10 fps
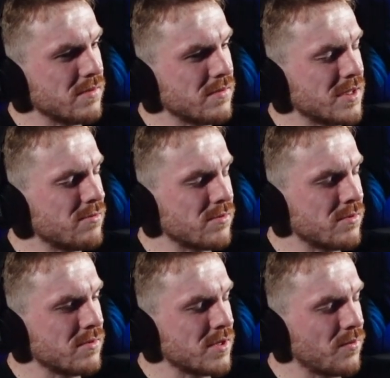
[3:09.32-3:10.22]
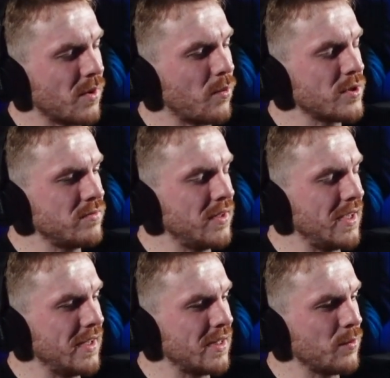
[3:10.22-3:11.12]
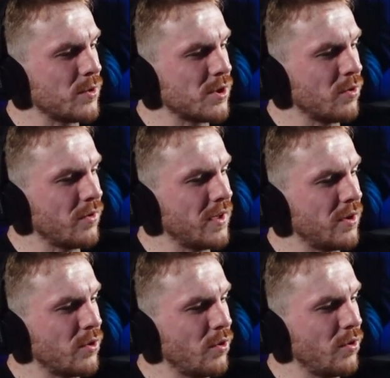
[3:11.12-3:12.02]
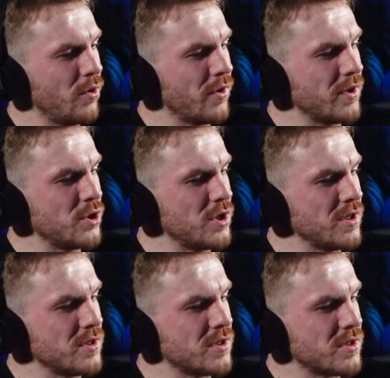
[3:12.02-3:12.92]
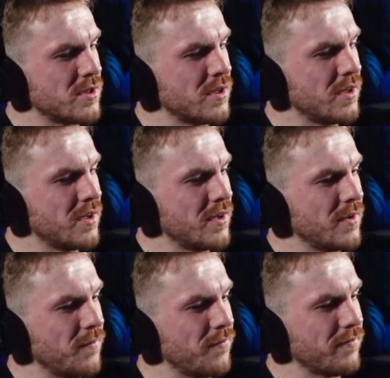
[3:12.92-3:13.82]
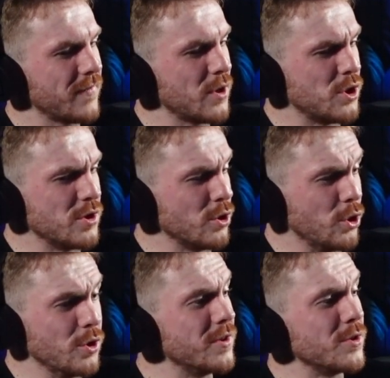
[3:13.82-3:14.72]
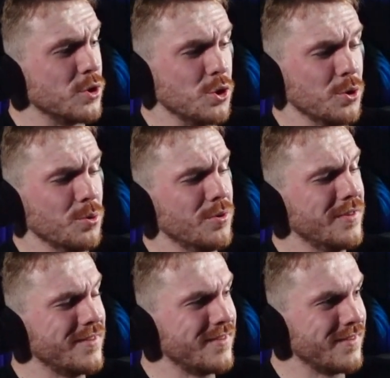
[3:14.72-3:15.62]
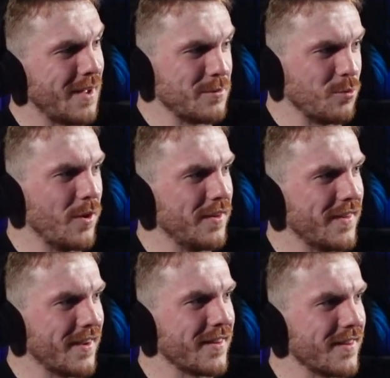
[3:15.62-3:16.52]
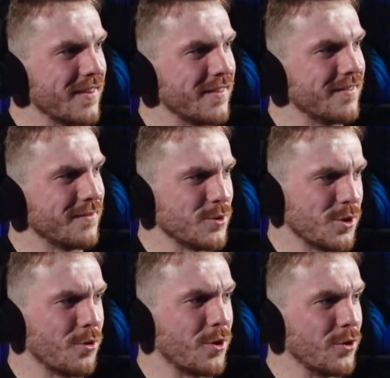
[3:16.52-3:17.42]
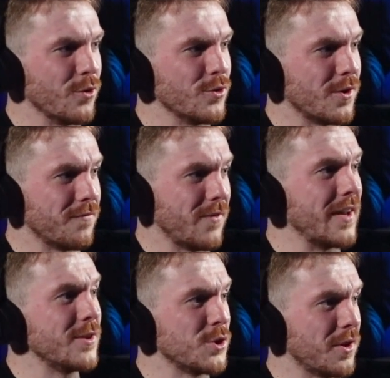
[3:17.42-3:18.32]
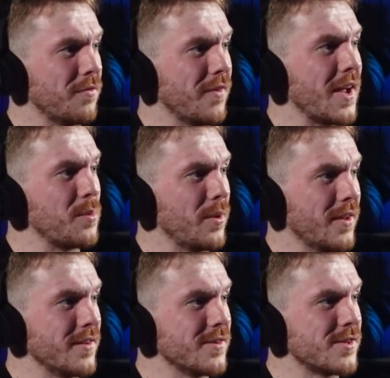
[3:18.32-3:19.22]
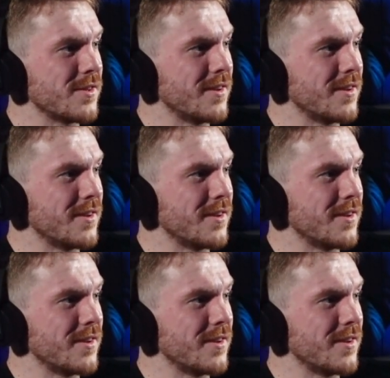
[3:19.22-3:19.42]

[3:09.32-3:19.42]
I don't know. There wasn't really anything about Pussy Galore that you thought, all right, she's good at judo. That was one thing that Pussy Galore could do. She could fight and she could fly planes.